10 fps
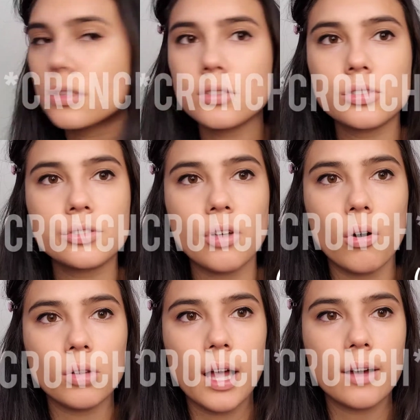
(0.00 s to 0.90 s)

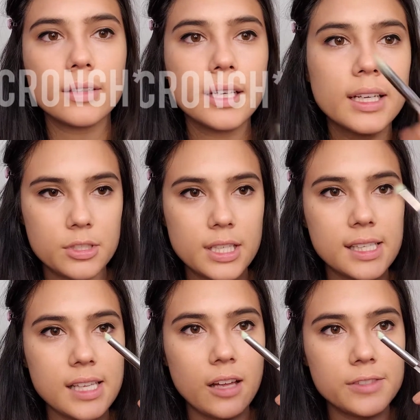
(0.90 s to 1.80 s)
So loud. Using
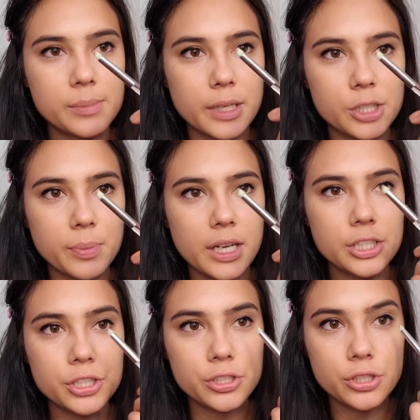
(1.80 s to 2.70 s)
this e.l.f. smudge
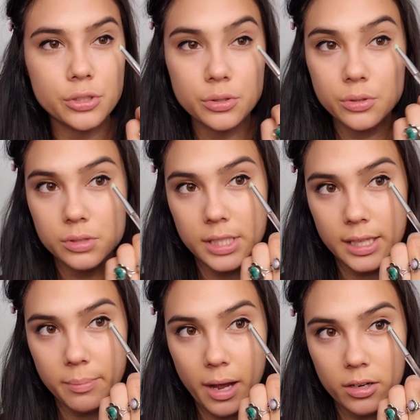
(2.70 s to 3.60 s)
brush to
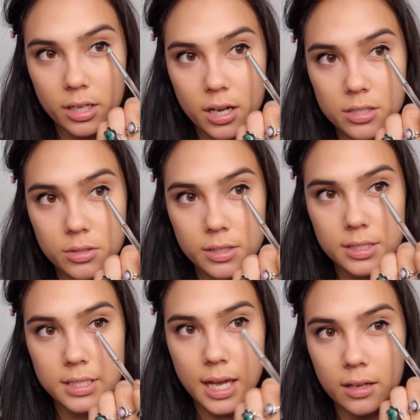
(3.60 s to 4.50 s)
take the powder contour
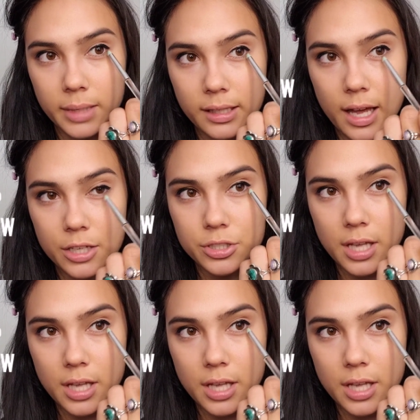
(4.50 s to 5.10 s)
down my lash